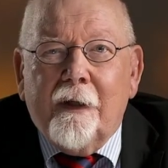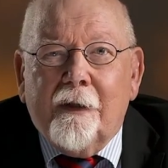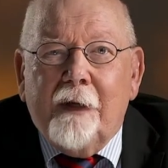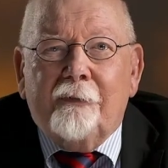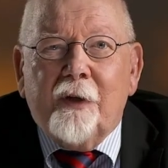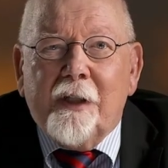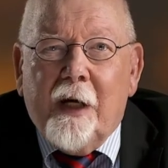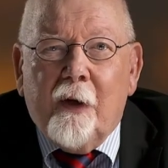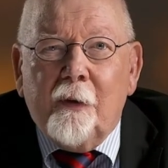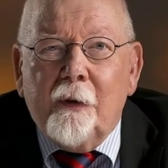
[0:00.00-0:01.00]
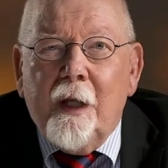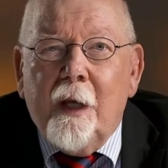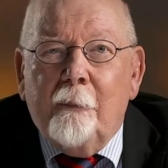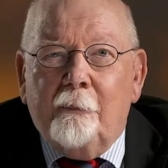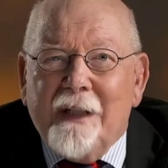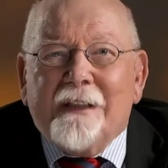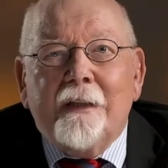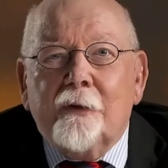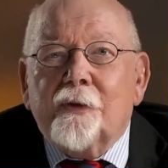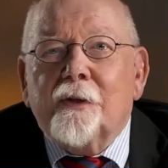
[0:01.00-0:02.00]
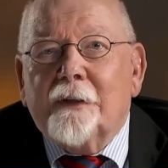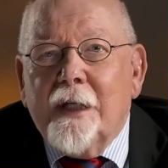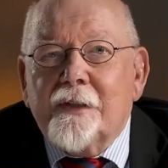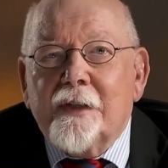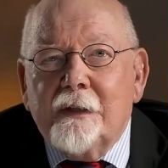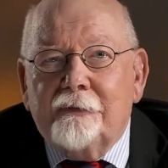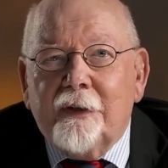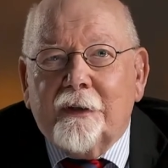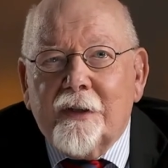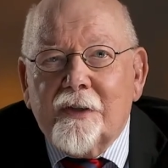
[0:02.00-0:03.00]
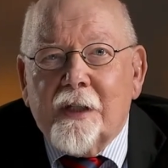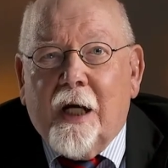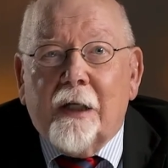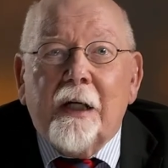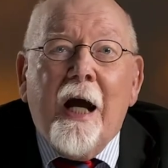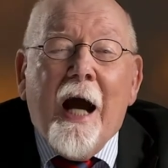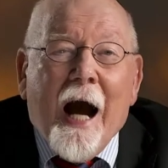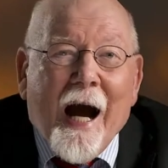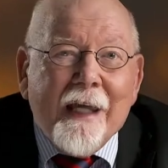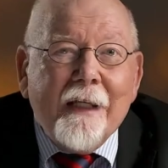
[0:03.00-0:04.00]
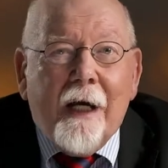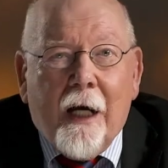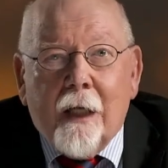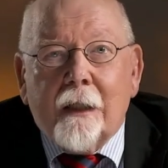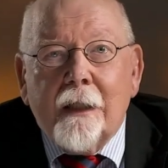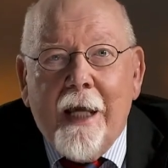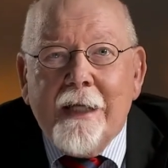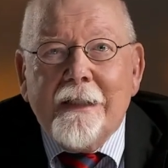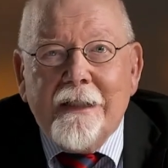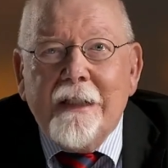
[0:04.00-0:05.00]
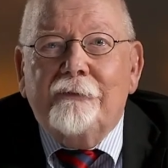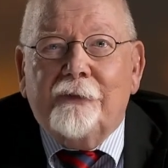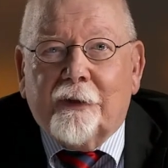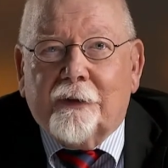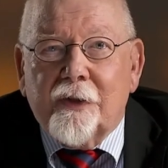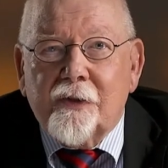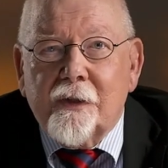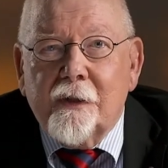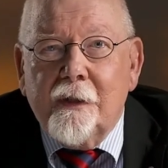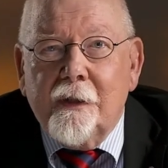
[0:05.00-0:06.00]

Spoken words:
Therefore now, better neutral density filters are IRND filters,